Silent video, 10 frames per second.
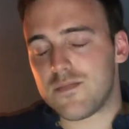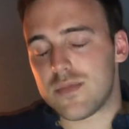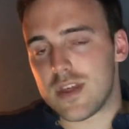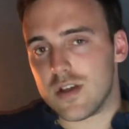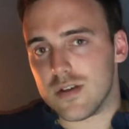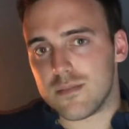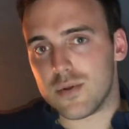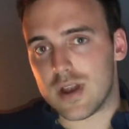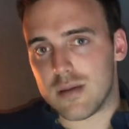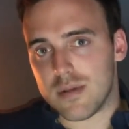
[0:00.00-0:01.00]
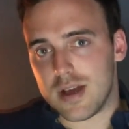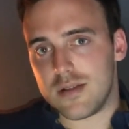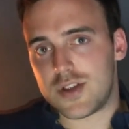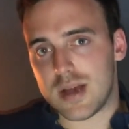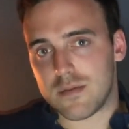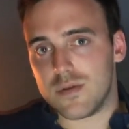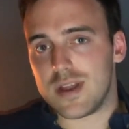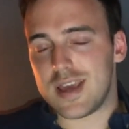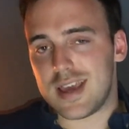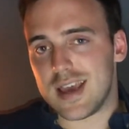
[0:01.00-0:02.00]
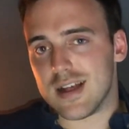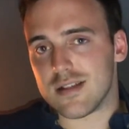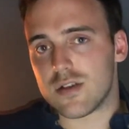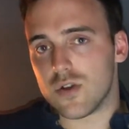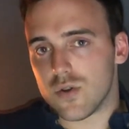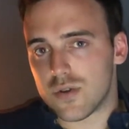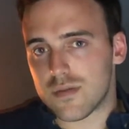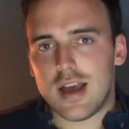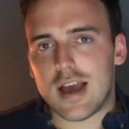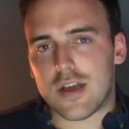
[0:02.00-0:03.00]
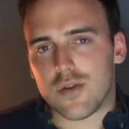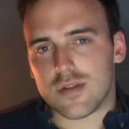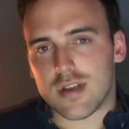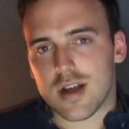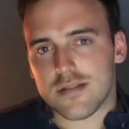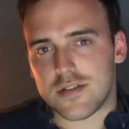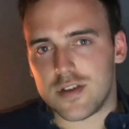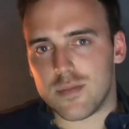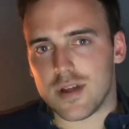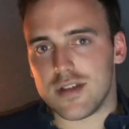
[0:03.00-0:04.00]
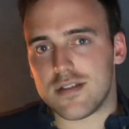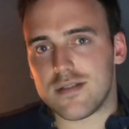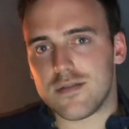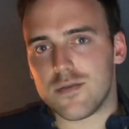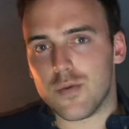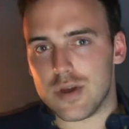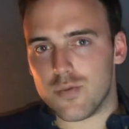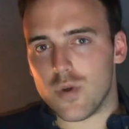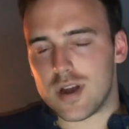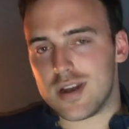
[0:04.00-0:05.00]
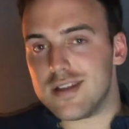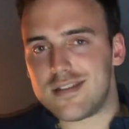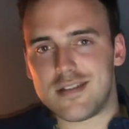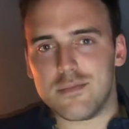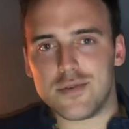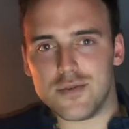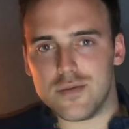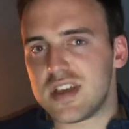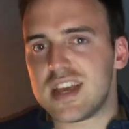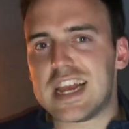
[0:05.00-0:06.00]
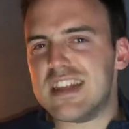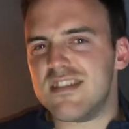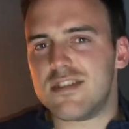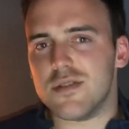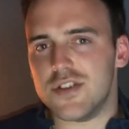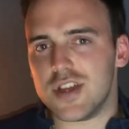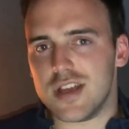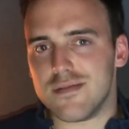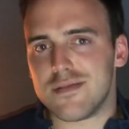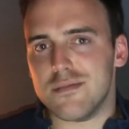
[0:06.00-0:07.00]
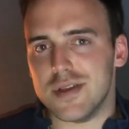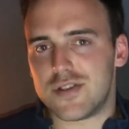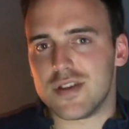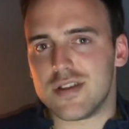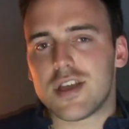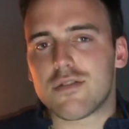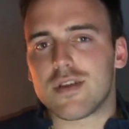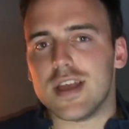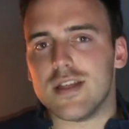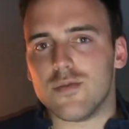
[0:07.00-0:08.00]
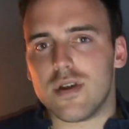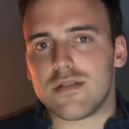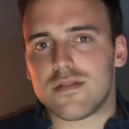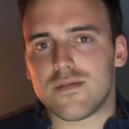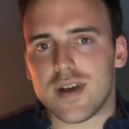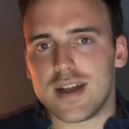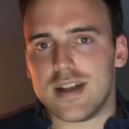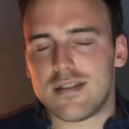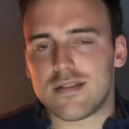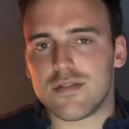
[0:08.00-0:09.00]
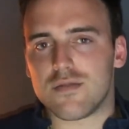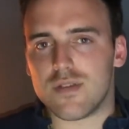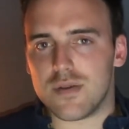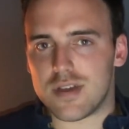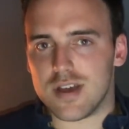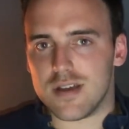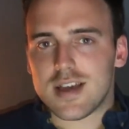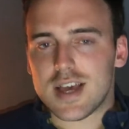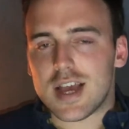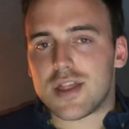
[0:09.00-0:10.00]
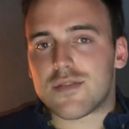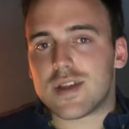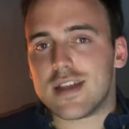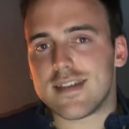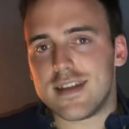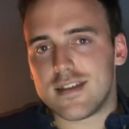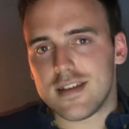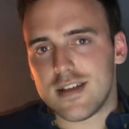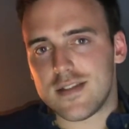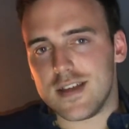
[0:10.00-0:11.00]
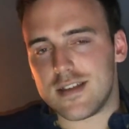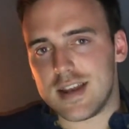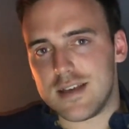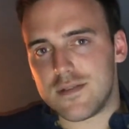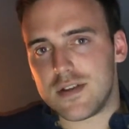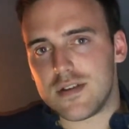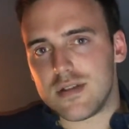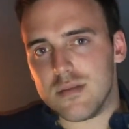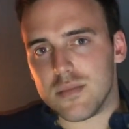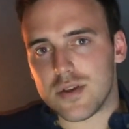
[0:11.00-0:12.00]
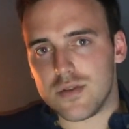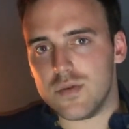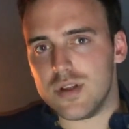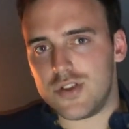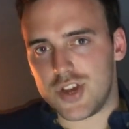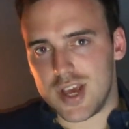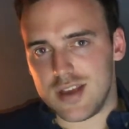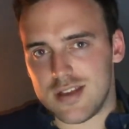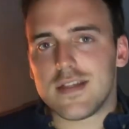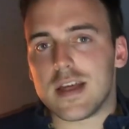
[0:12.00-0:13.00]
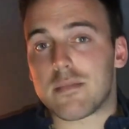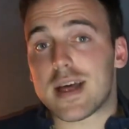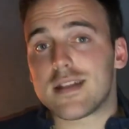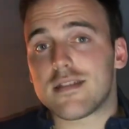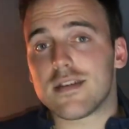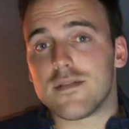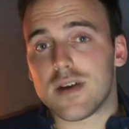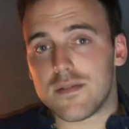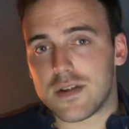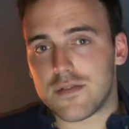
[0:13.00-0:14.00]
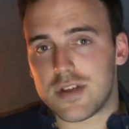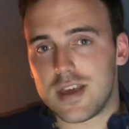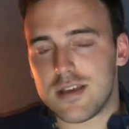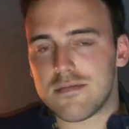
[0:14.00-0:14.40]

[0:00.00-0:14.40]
They got bought out by a chap called E.L. Cord, and Cord tasked the two brothers with one simple, easy to achieve mission: create the world's finest road car. And 3 years later, they delivered the Model J. They planned to sell 500 a year.